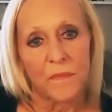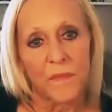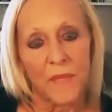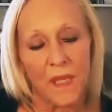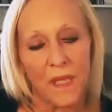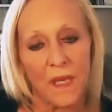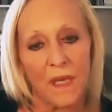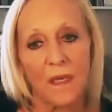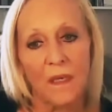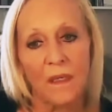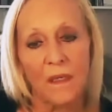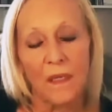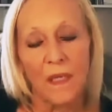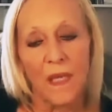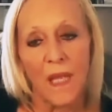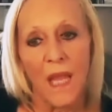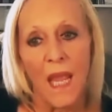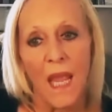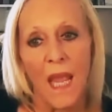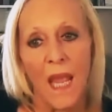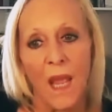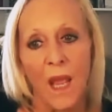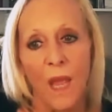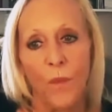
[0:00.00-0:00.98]
Yeah.
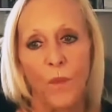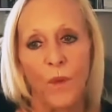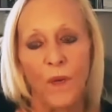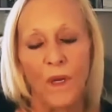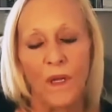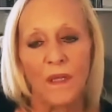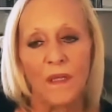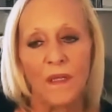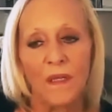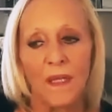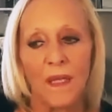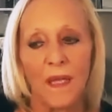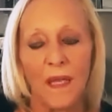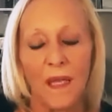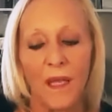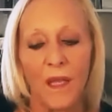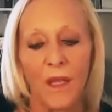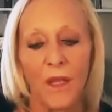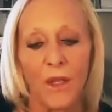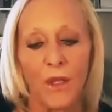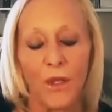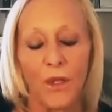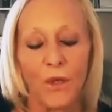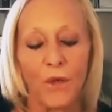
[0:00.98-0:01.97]
Well,
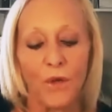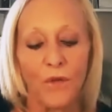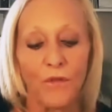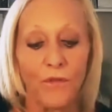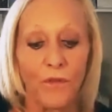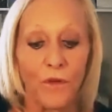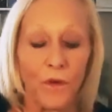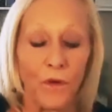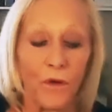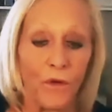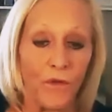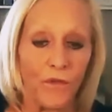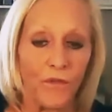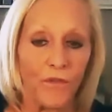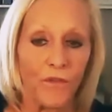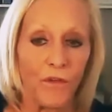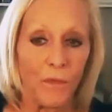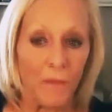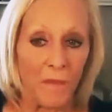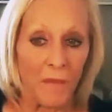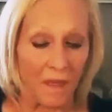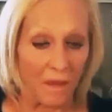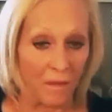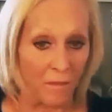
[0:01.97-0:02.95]
you know, for,
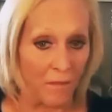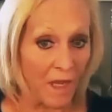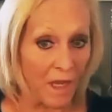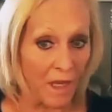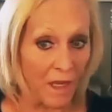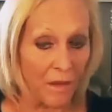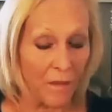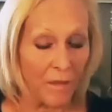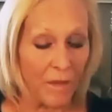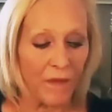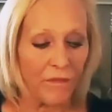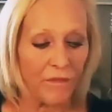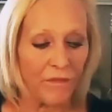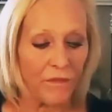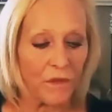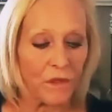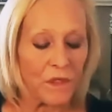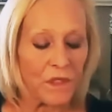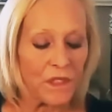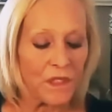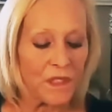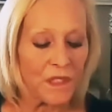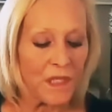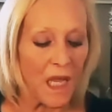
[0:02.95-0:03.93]
for me, my, my
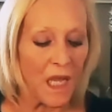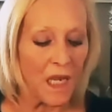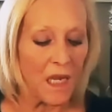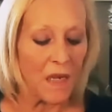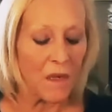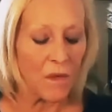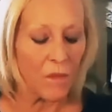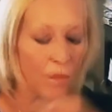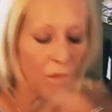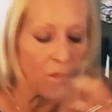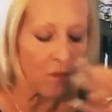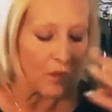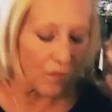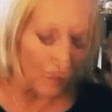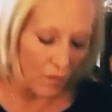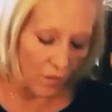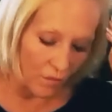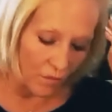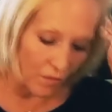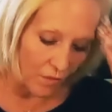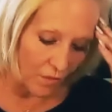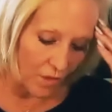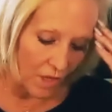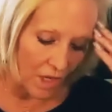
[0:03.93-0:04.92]
first son
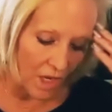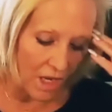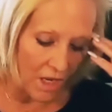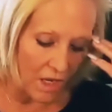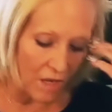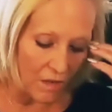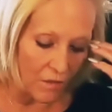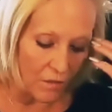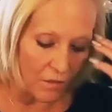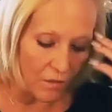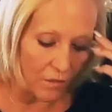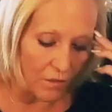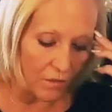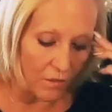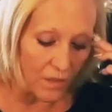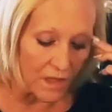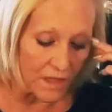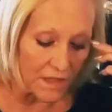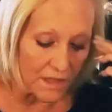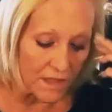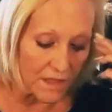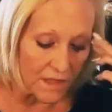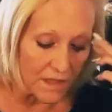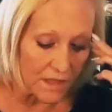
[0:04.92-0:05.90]
uh,
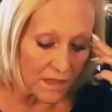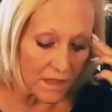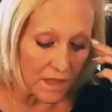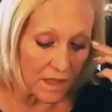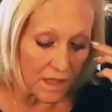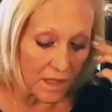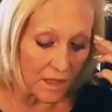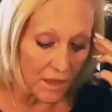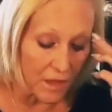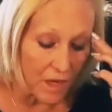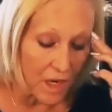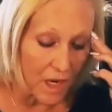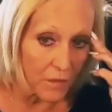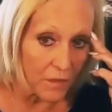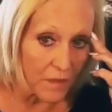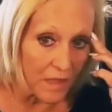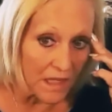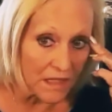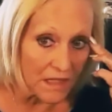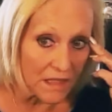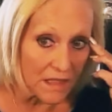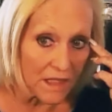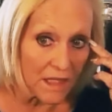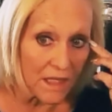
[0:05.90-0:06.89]
was uh,
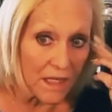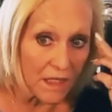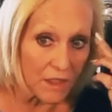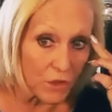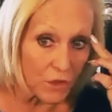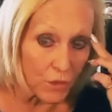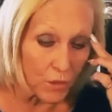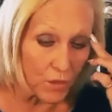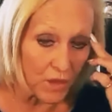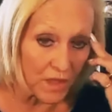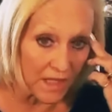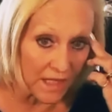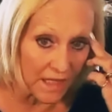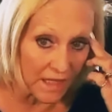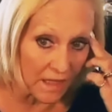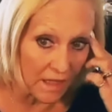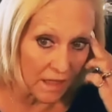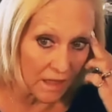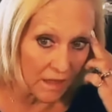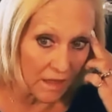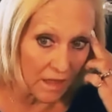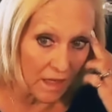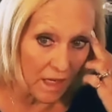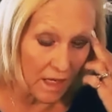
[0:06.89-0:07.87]
arrested at
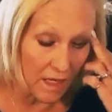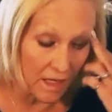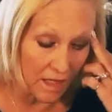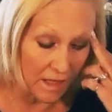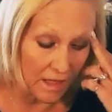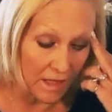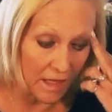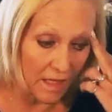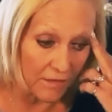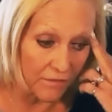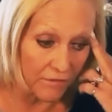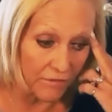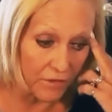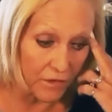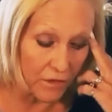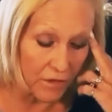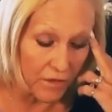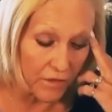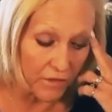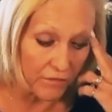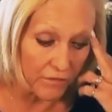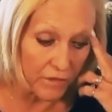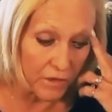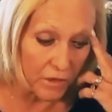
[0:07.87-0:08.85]
20, uh, again,
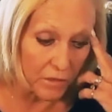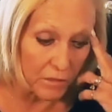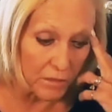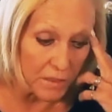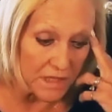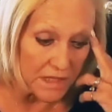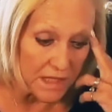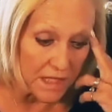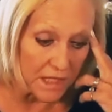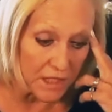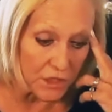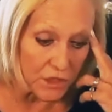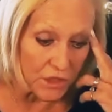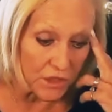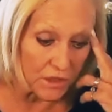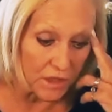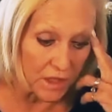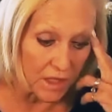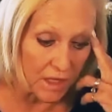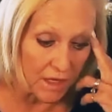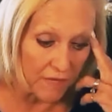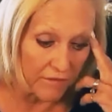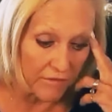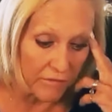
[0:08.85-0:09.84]
for, for
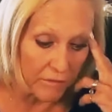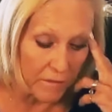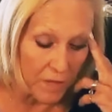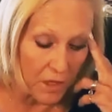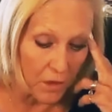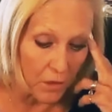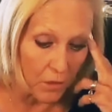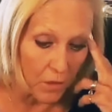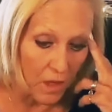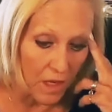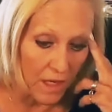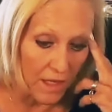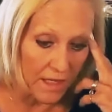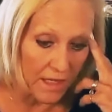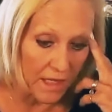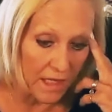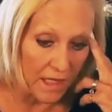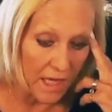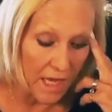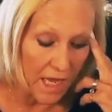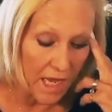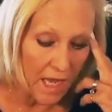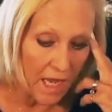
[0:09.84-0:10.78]
possession of marijuana.